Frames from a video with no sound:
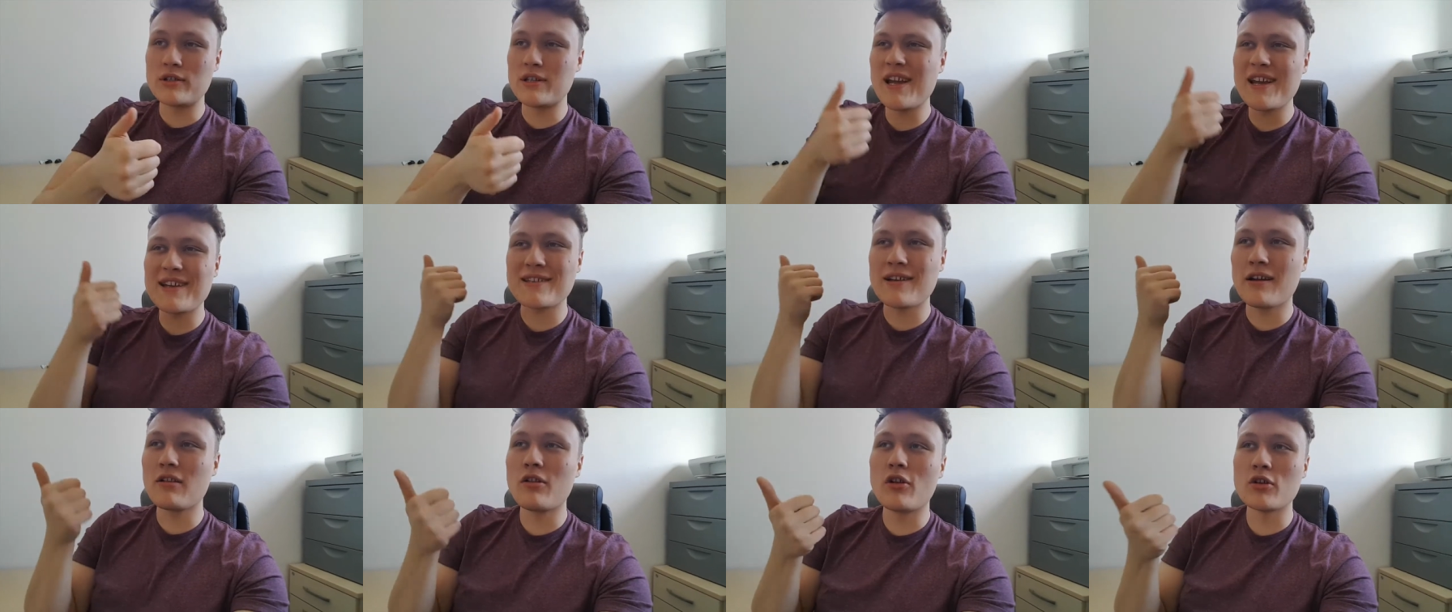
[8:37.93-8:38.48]

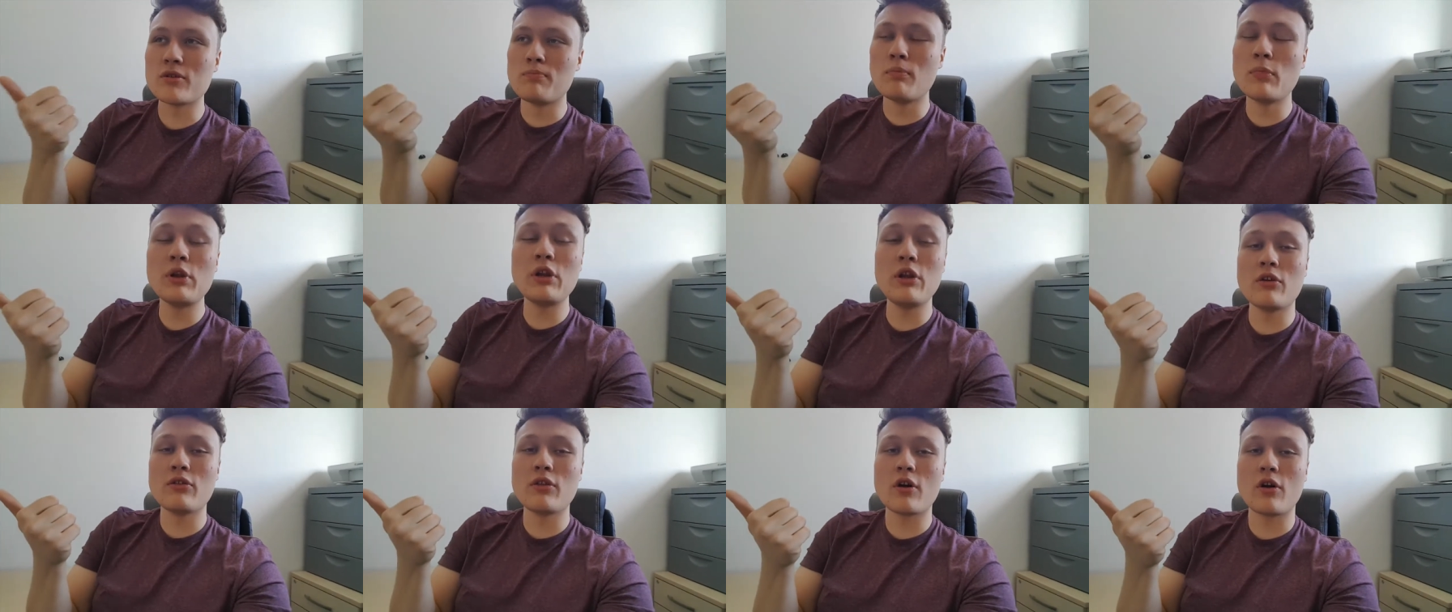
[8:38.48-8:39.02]
Yes, I lost
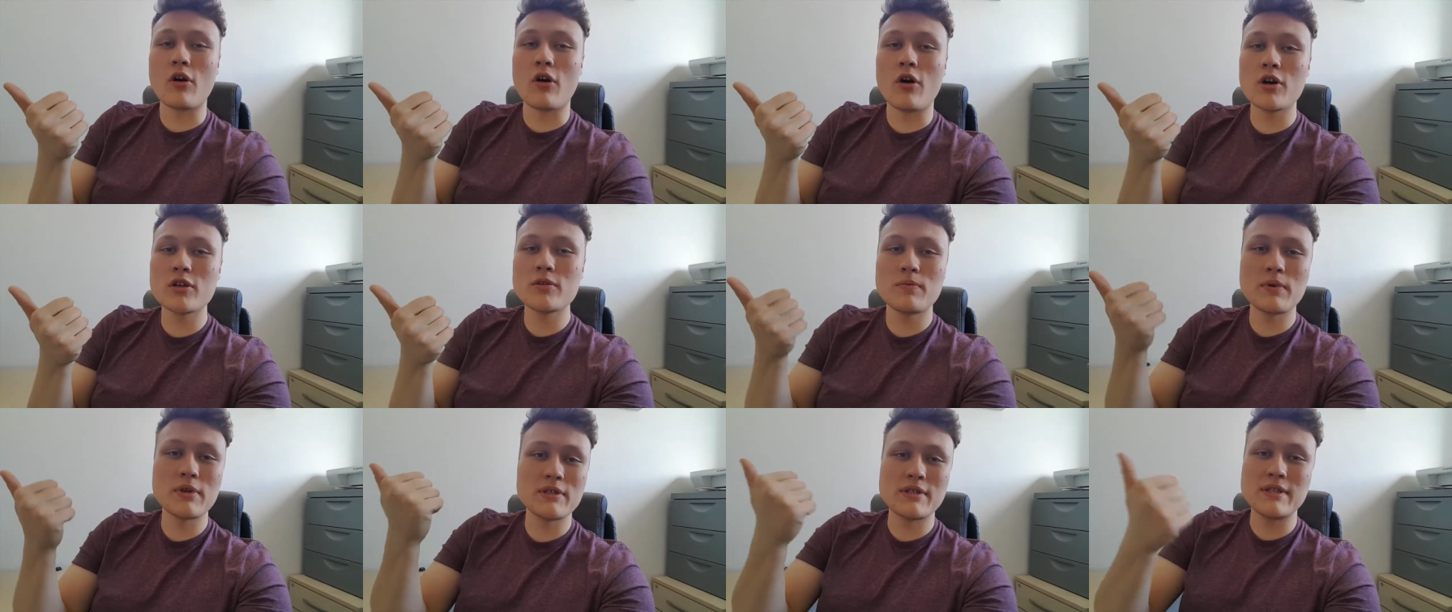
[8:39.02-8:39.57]
money on the course
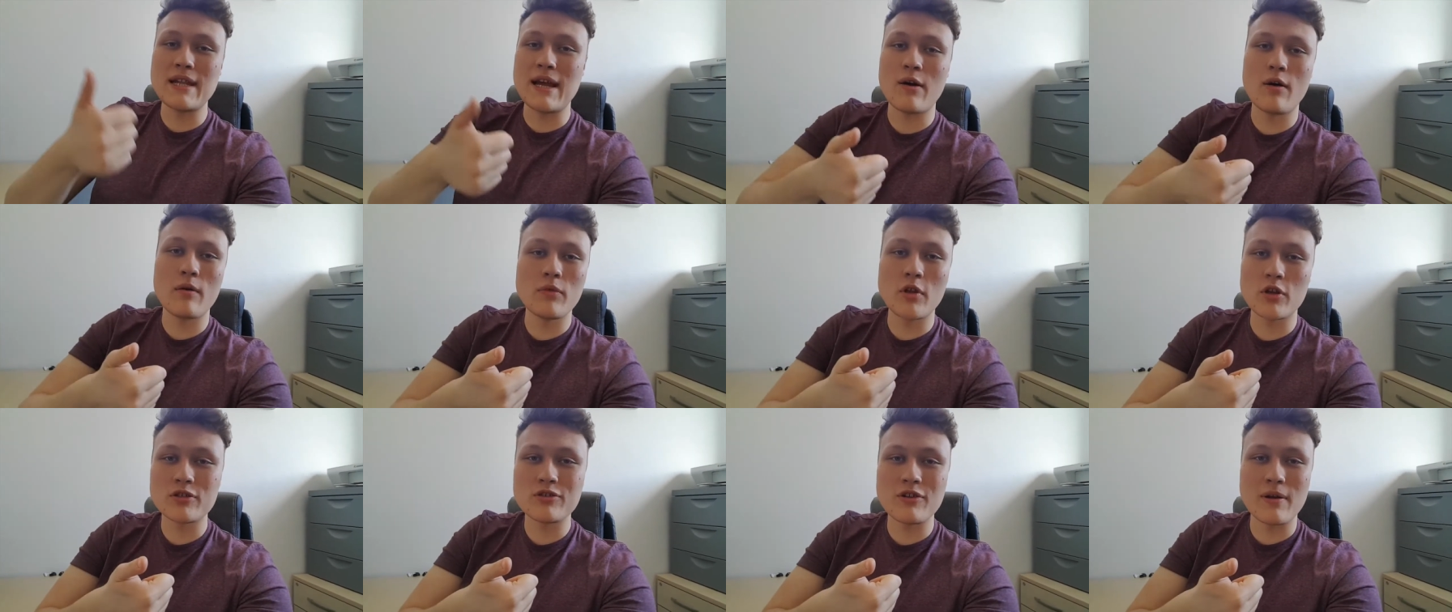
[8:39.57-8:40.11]
because now I'm
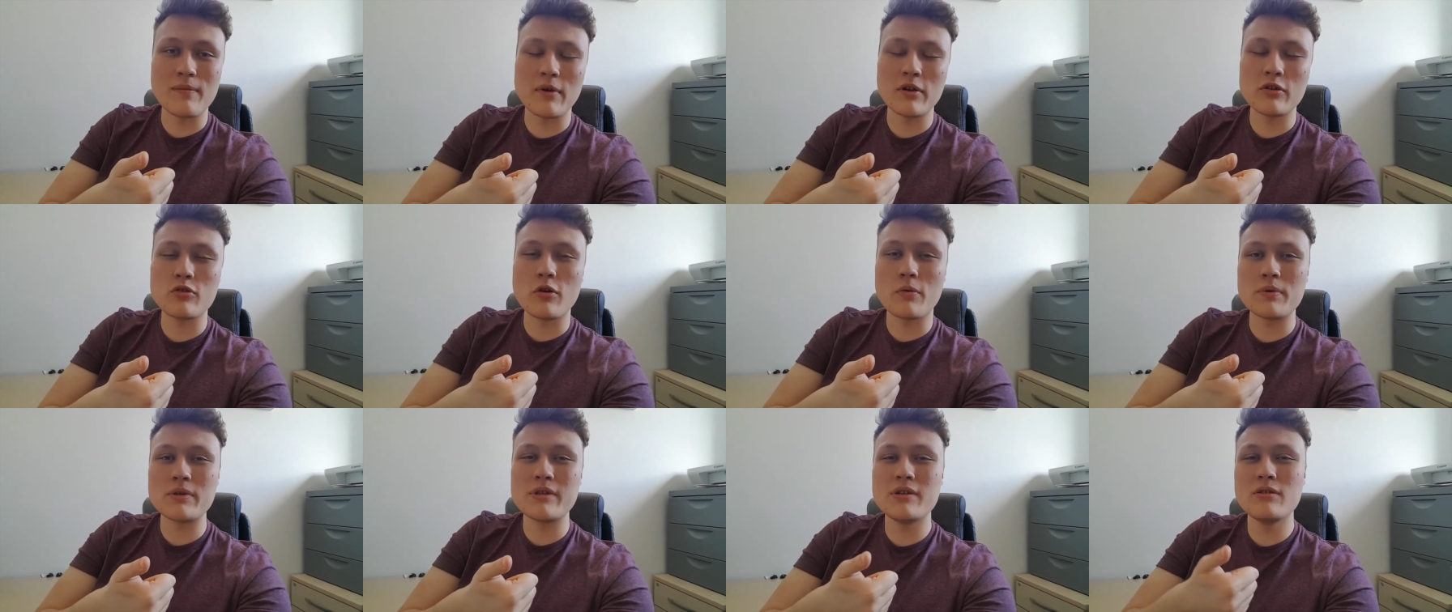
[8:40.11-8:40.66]
not starting my
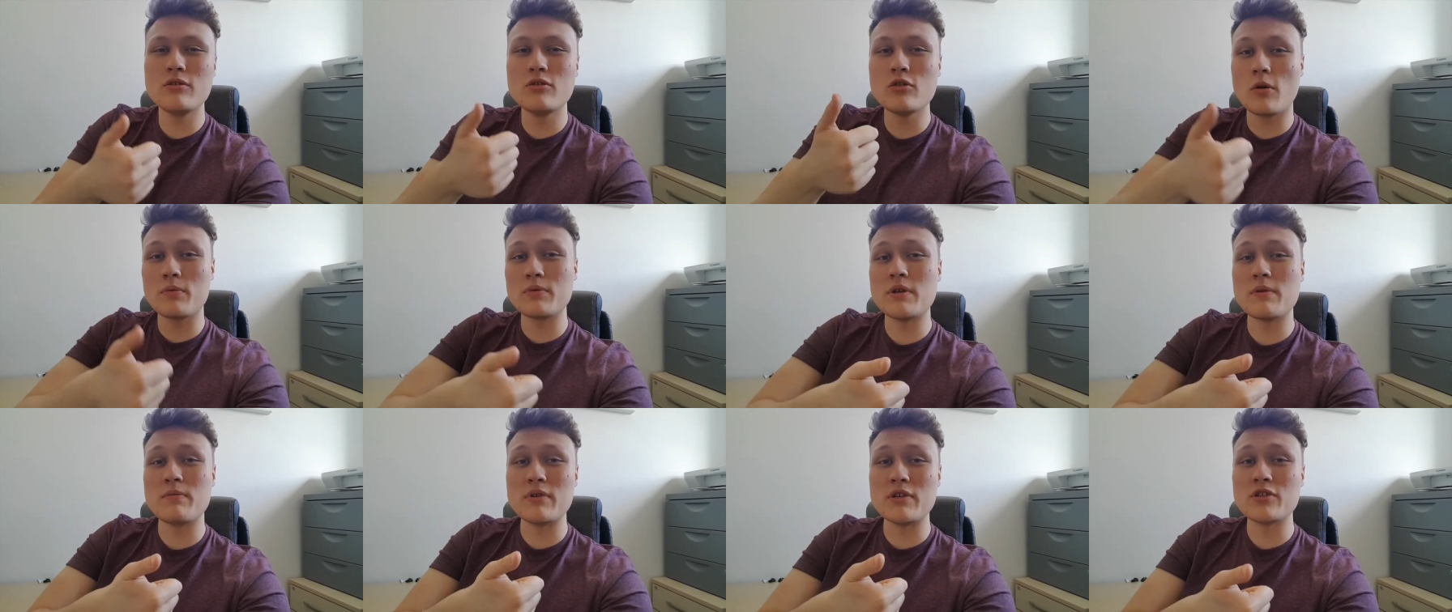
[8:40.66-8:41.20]

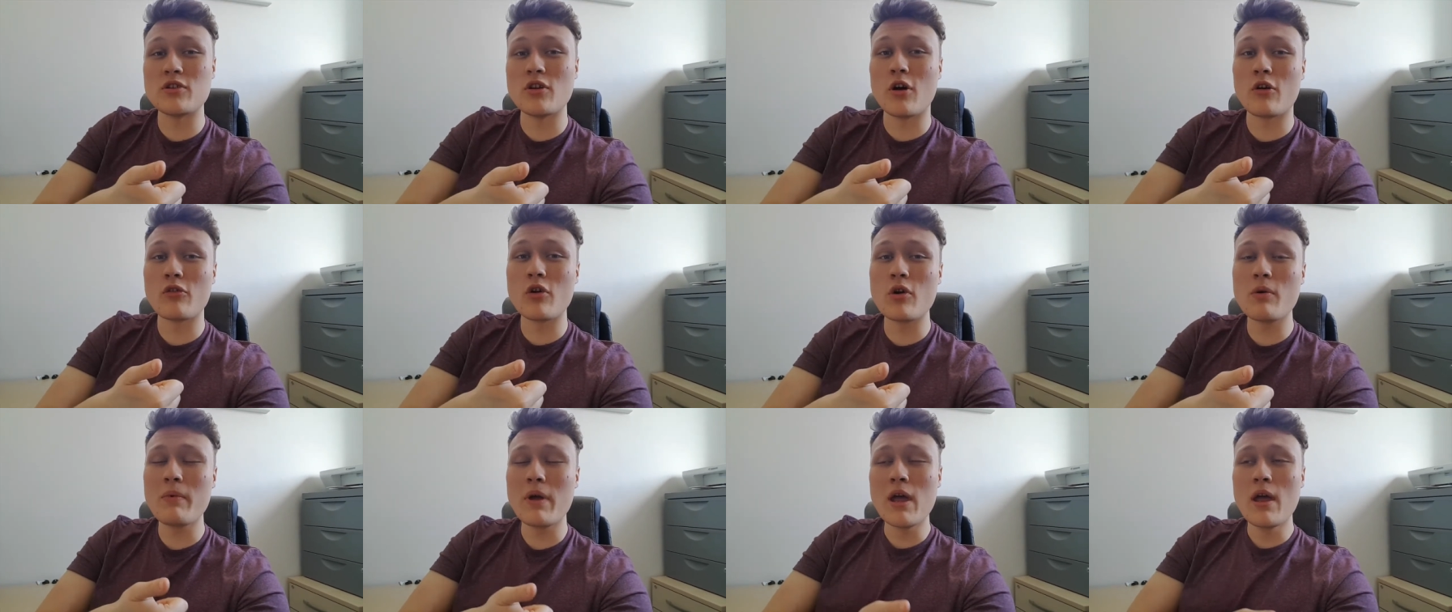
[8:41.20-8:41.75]
dropshipping
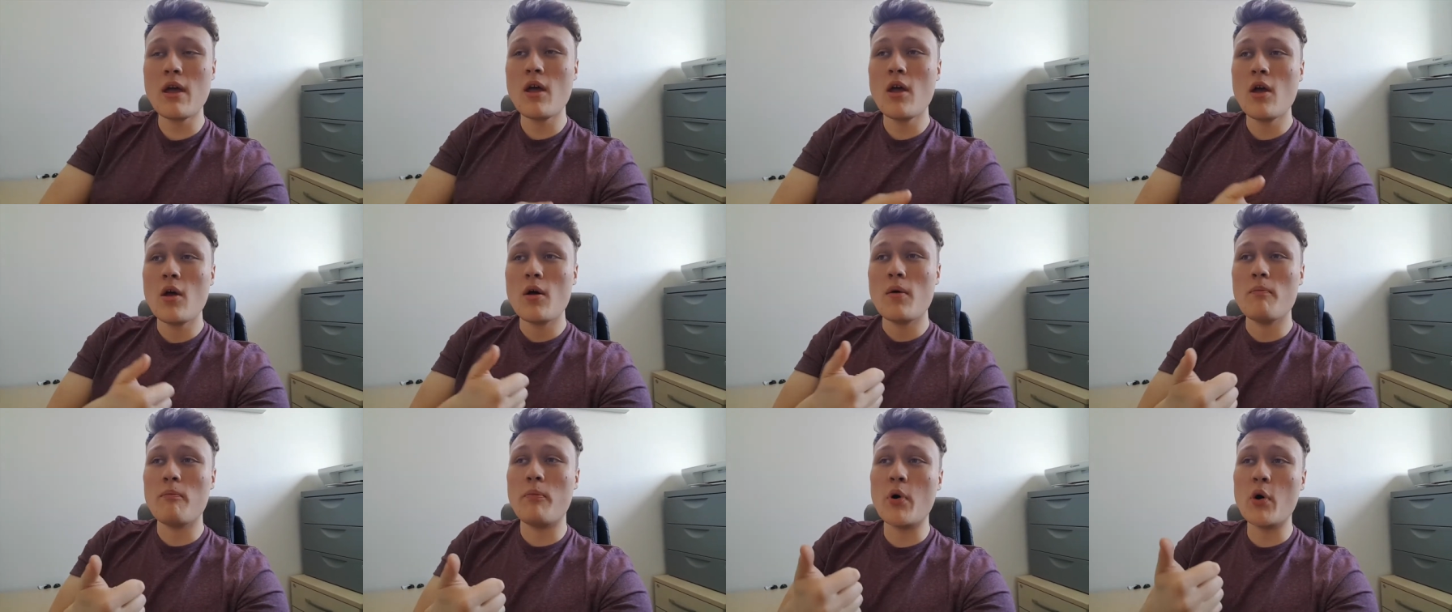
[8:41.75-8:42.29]
store up,
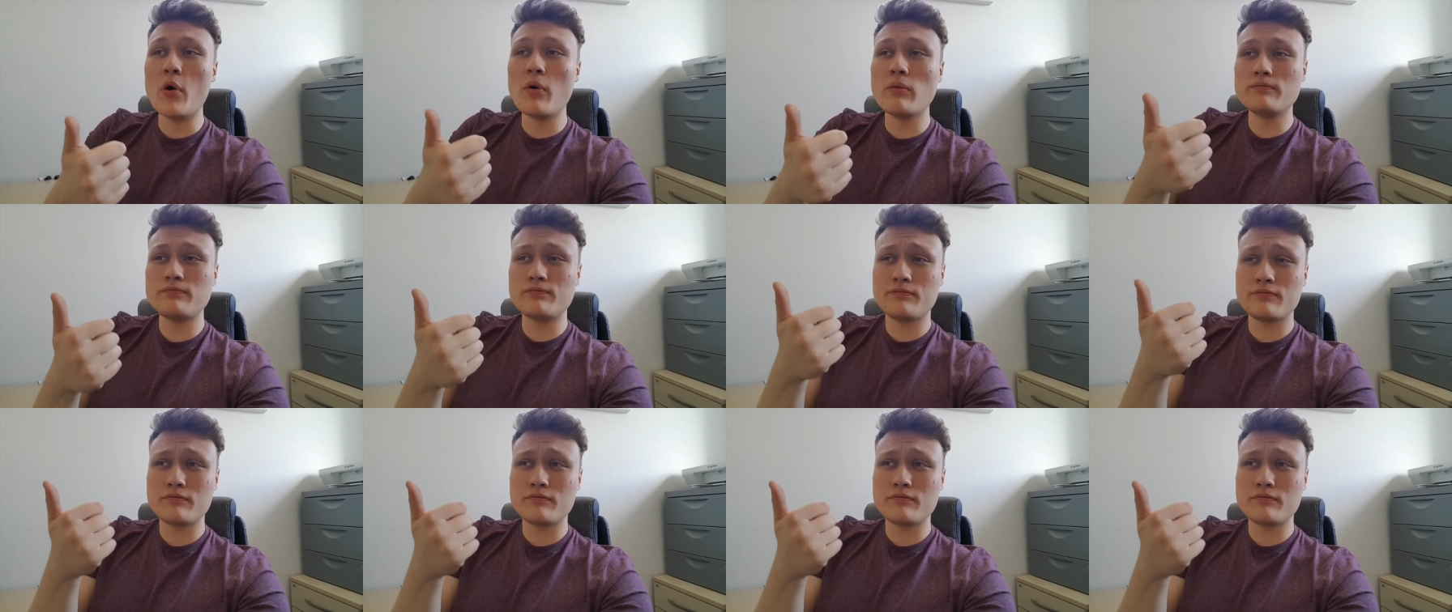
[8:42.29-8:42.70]
but